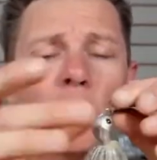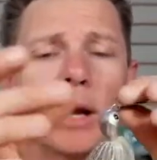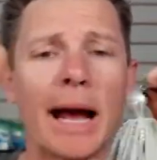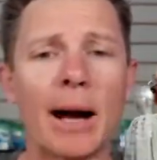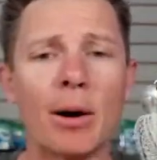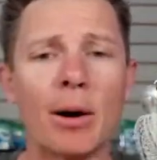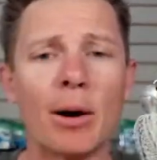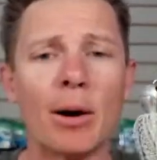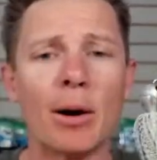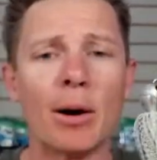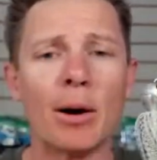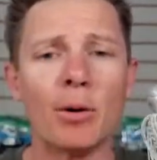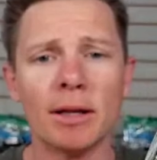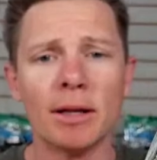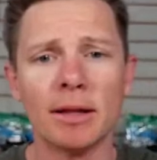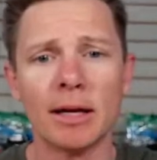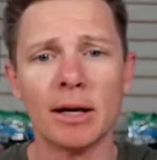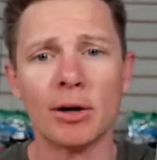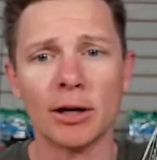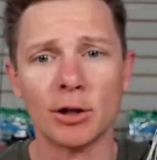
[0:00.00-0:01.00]
But out
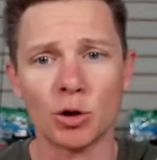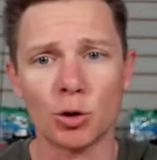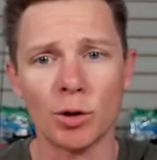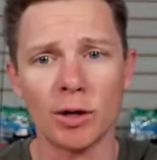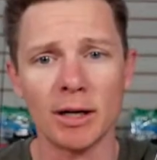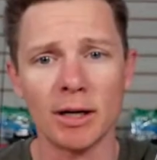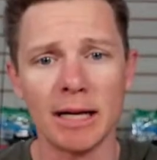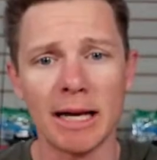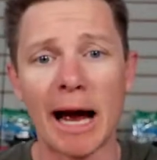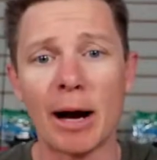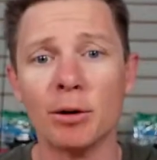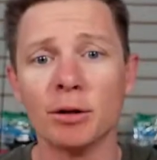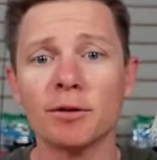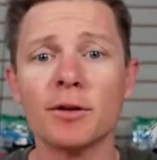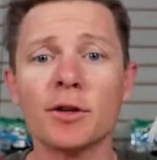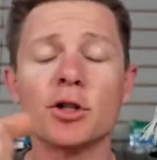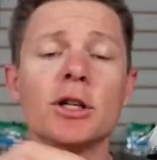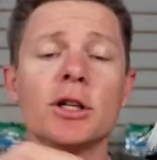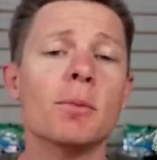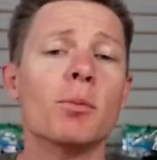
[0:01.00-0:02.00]
there at Trinity, I
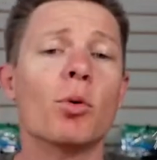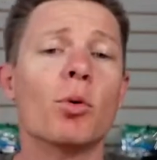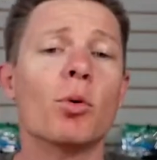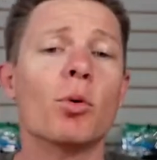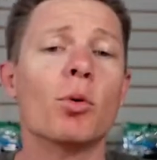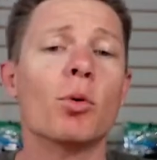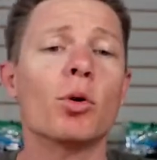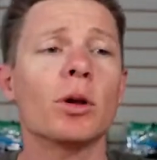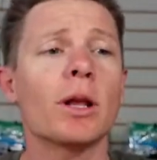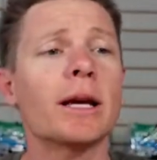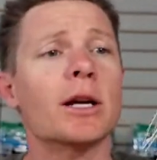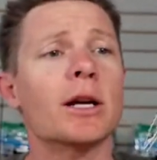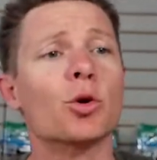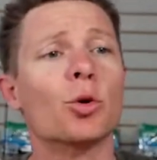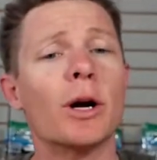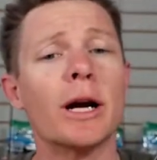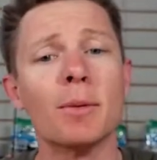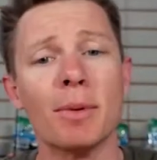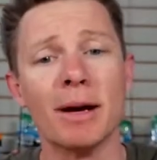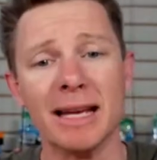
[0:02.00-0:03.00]
was fishing it more like a
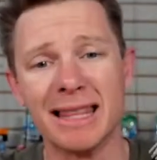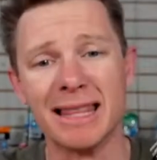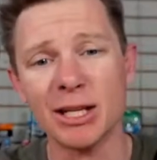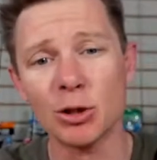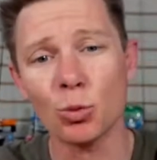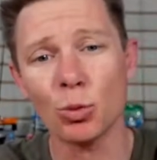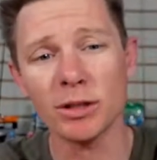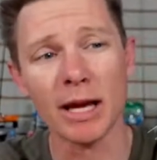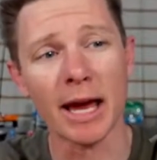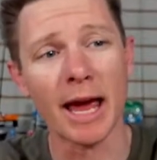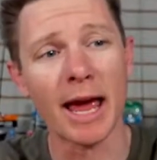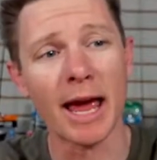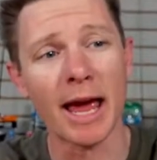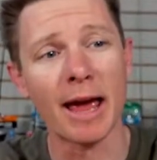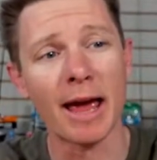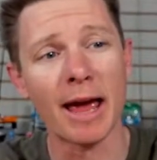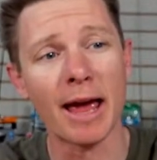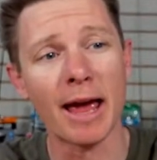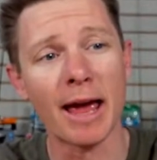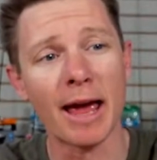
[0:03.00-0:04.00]
crankbait. This one's
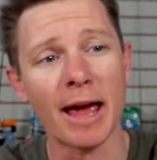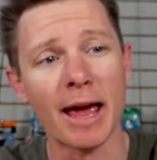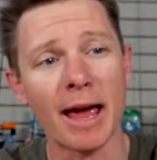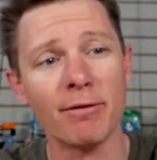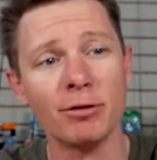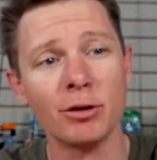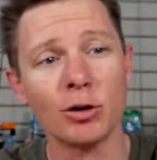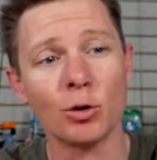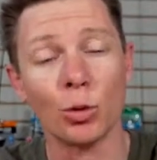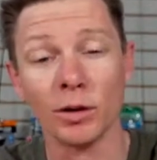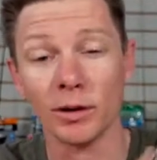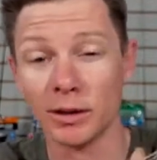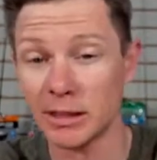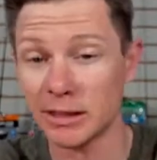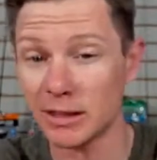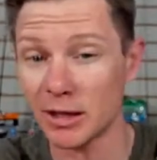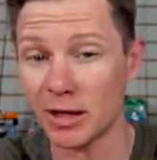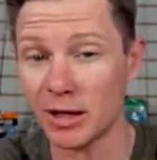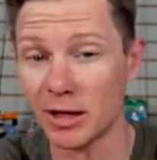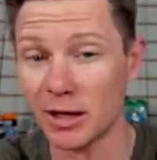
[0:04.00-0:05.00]
a heavier. This is a
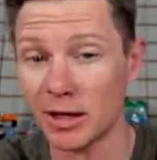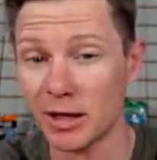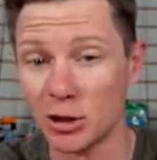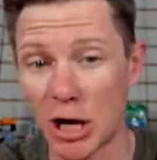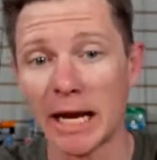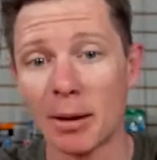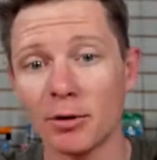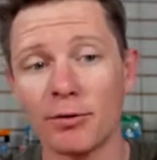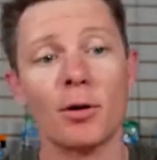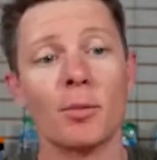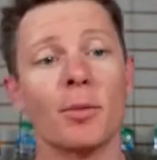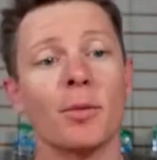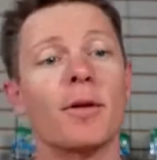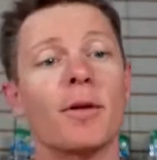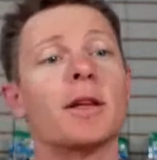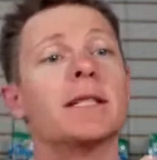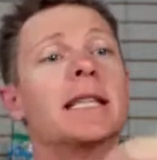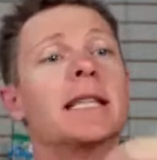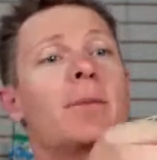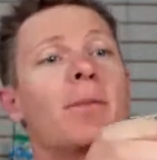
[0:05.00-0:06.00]
jackhammer from
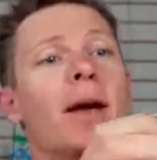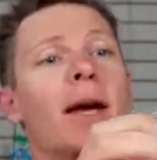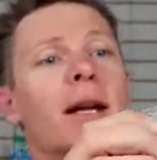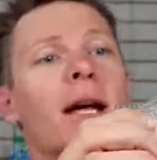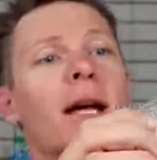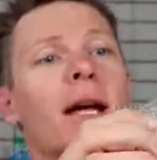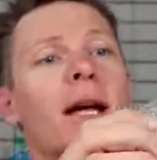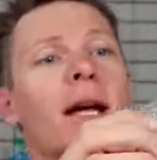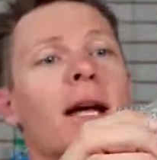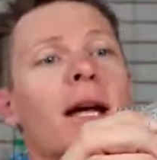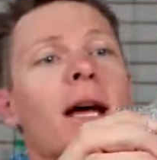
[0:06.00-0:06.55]
Z-Man.